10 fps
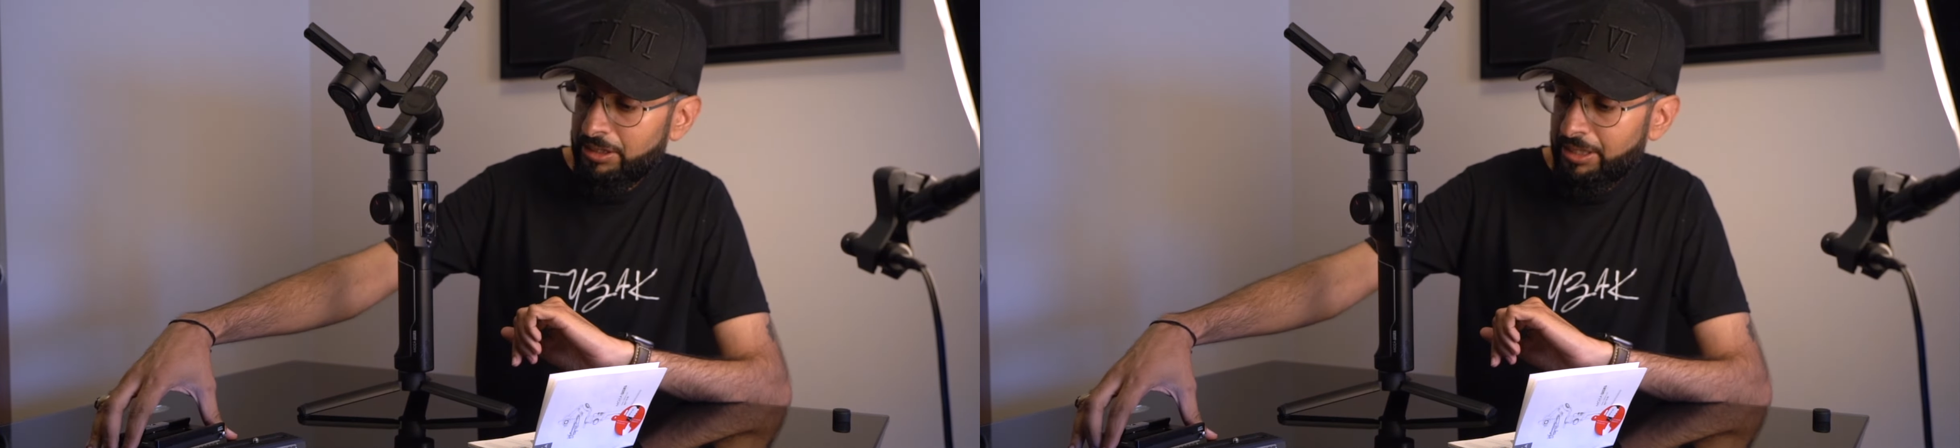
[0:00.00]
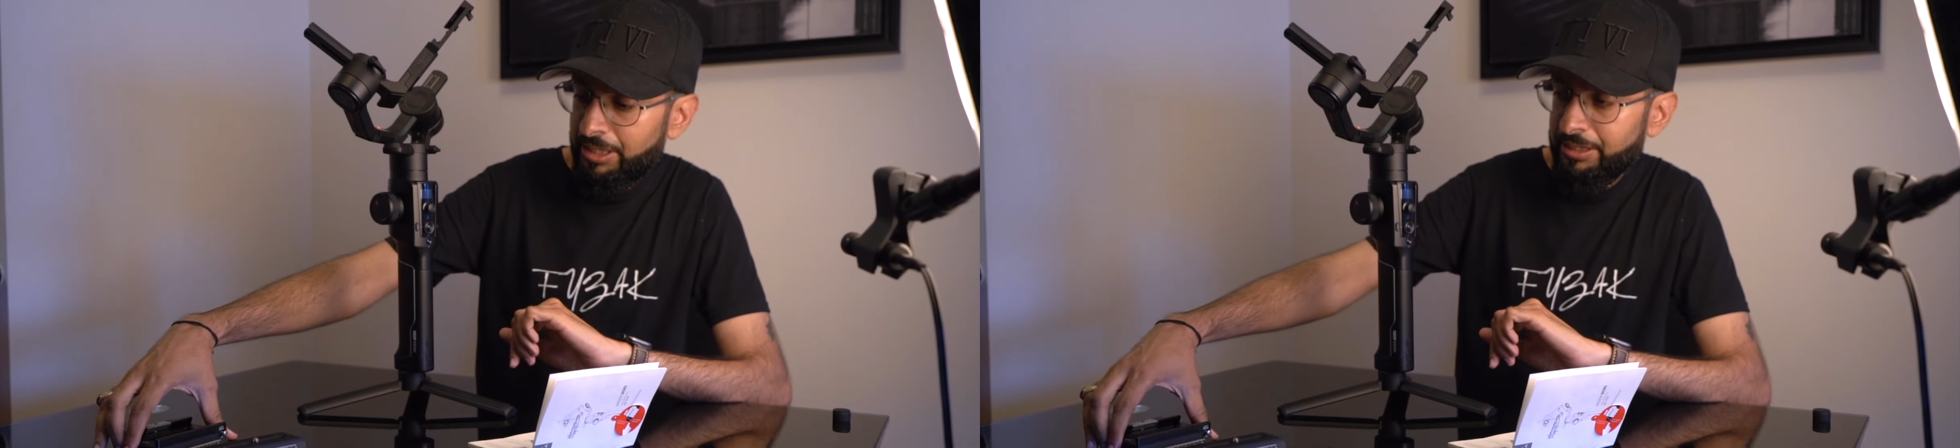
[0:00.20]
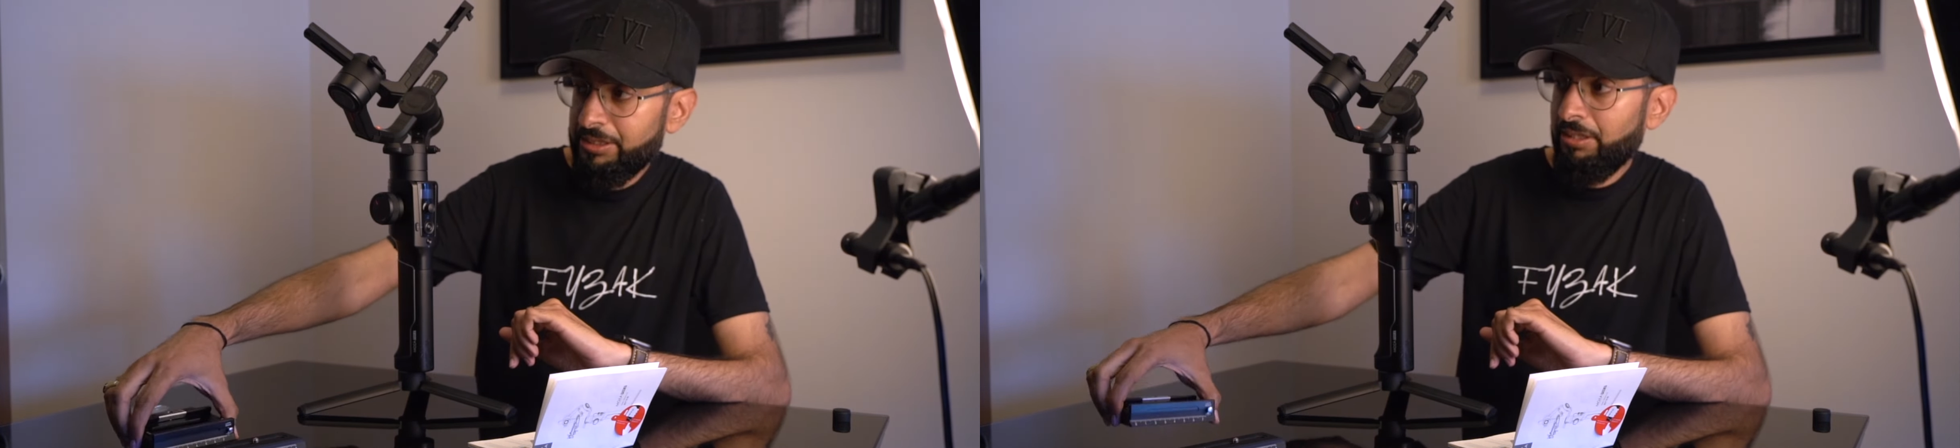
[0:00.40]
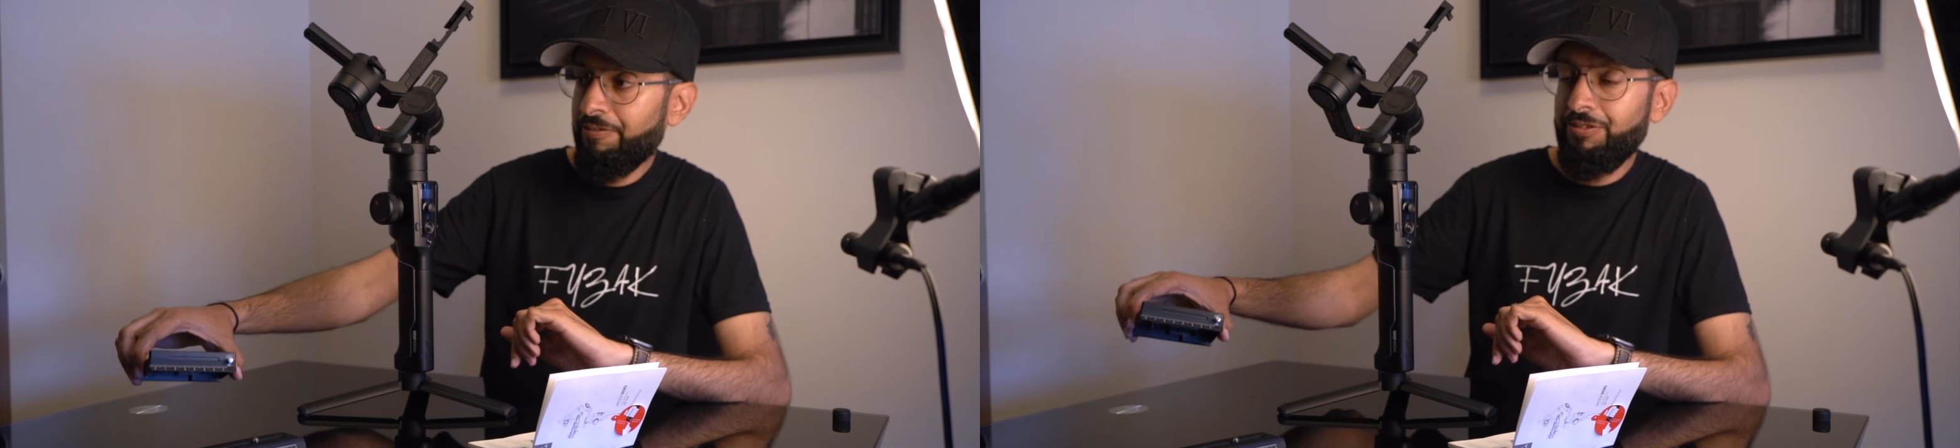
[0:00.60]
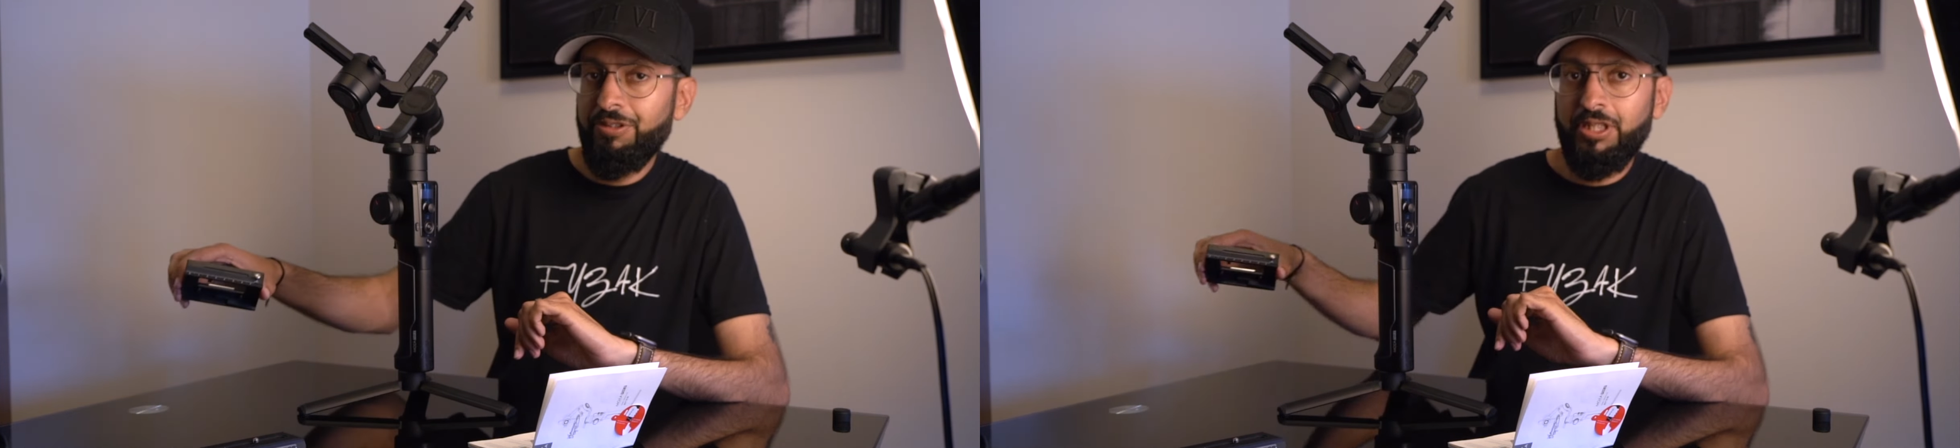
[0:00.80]
get a
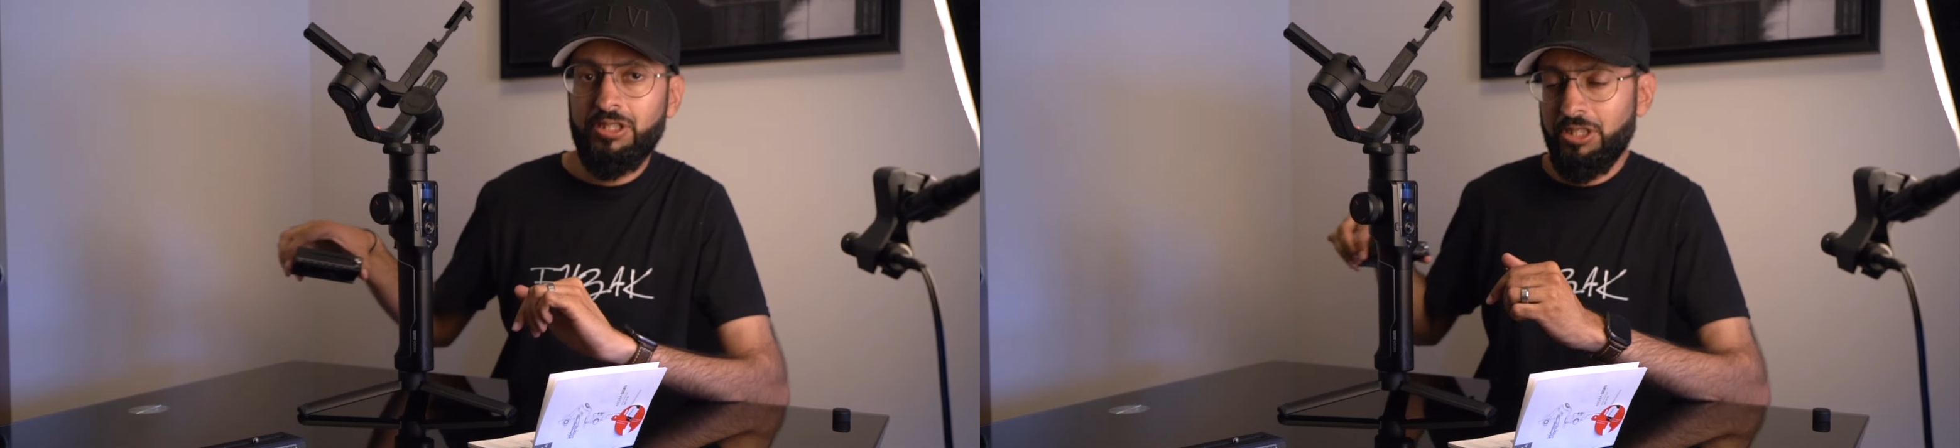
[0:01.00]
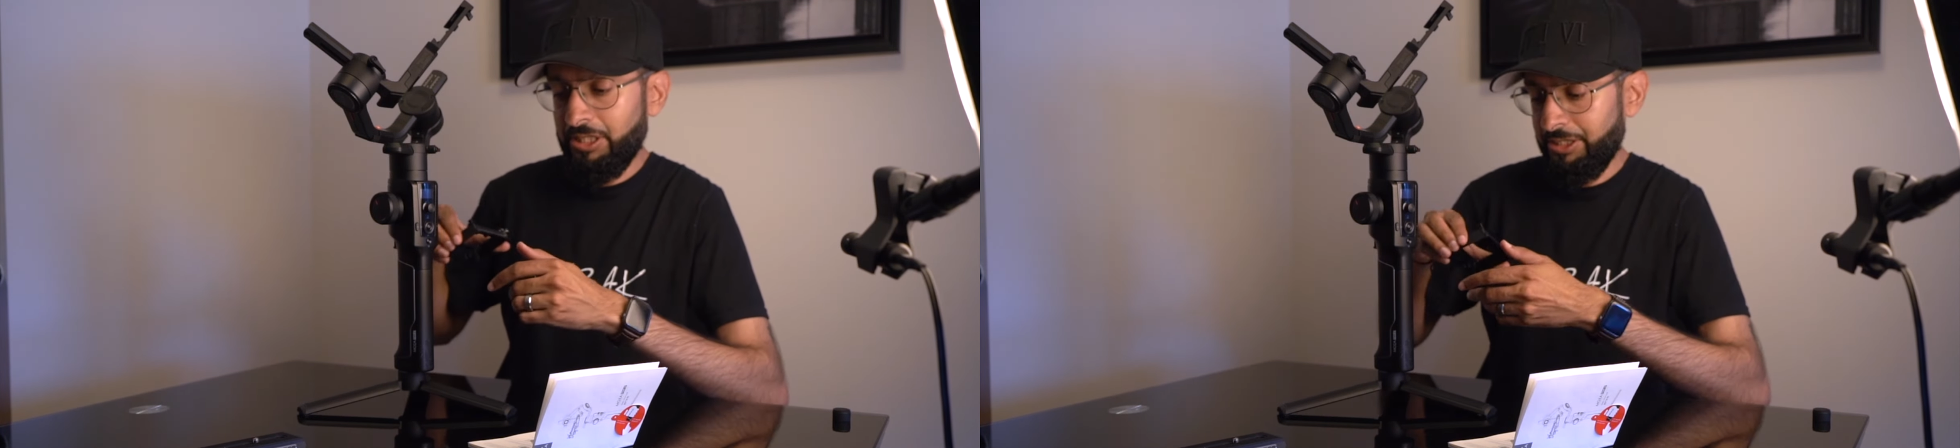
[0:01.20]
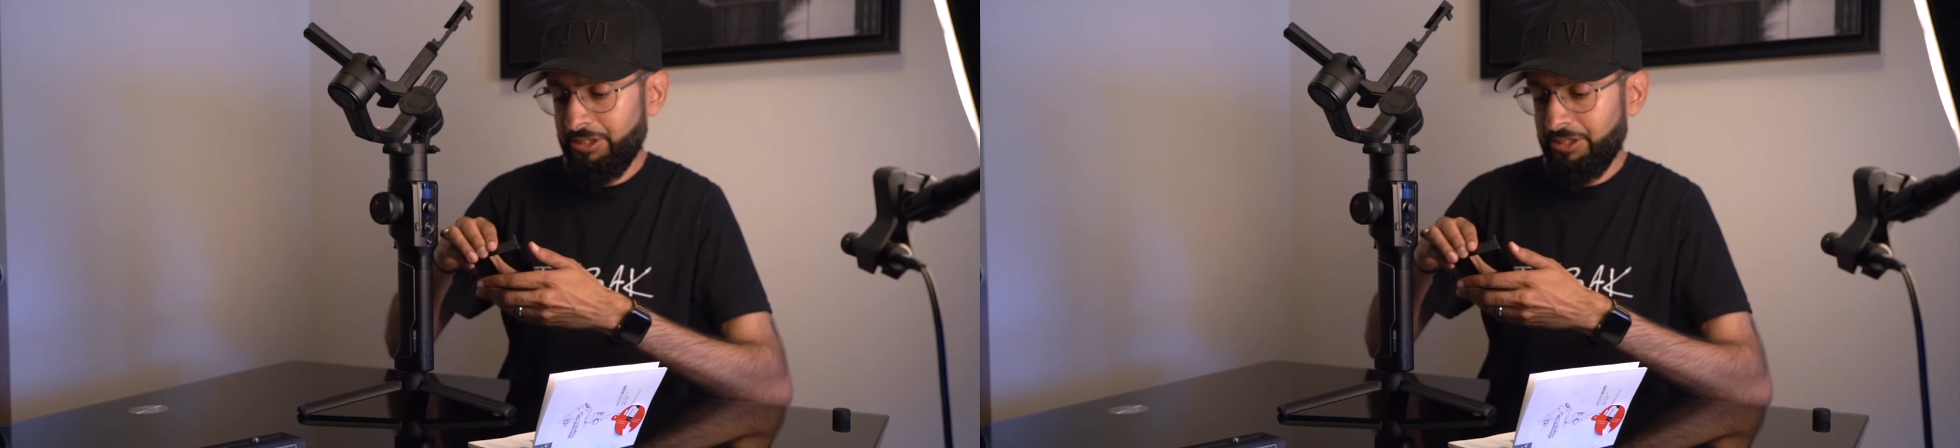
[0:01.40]
few things on here.